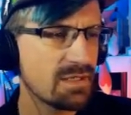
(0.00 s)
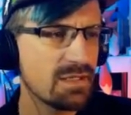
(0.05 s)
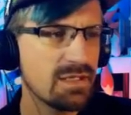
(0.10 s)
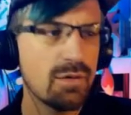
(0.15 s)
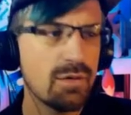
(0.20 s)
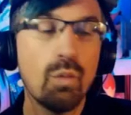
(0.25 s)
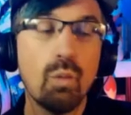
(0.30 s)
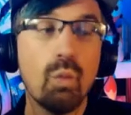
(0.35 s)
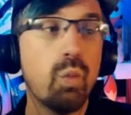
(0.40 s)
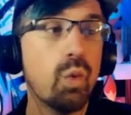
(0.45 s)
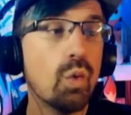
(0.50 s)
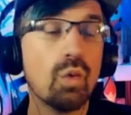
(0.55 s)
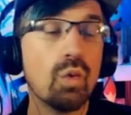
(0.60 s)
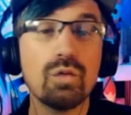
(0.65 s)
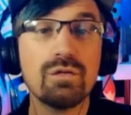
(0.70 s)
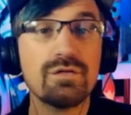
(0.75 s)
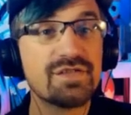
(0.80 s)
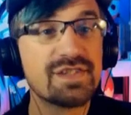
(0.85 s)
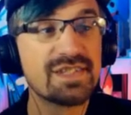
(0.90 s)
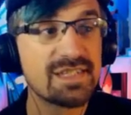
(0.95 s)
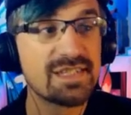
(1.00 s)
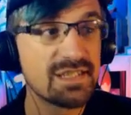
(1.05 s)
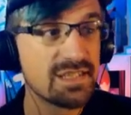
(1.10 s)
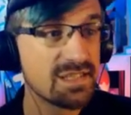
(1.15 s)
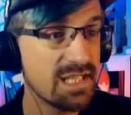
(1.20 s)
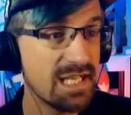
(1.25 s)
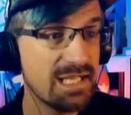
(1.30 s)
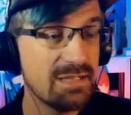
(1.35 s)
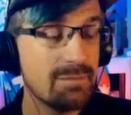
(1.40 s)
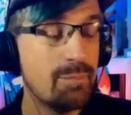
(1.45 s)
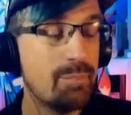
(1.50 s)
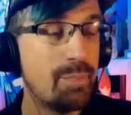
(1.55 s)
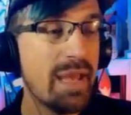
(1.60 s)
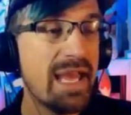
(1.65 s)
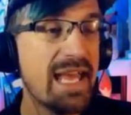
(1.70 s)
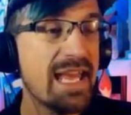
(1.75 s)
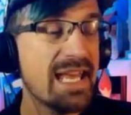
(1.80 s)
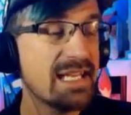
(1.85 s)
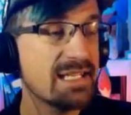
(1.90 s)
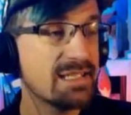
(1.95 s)
Wolves and
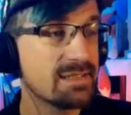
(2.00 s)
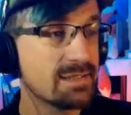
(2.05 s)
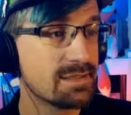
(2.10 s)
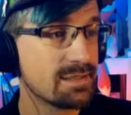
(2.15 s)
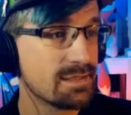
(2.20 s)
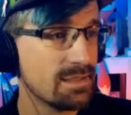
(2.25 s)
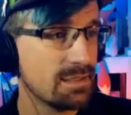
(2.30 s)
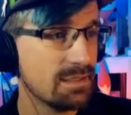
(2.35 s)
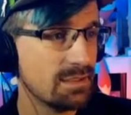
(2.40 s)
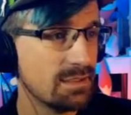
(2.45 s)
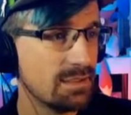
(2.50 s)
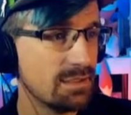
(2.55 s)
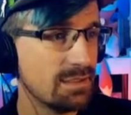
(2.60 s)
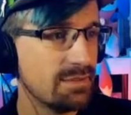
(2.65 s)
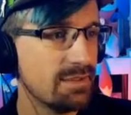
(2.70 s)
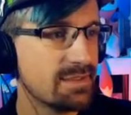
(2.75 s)
bears. There's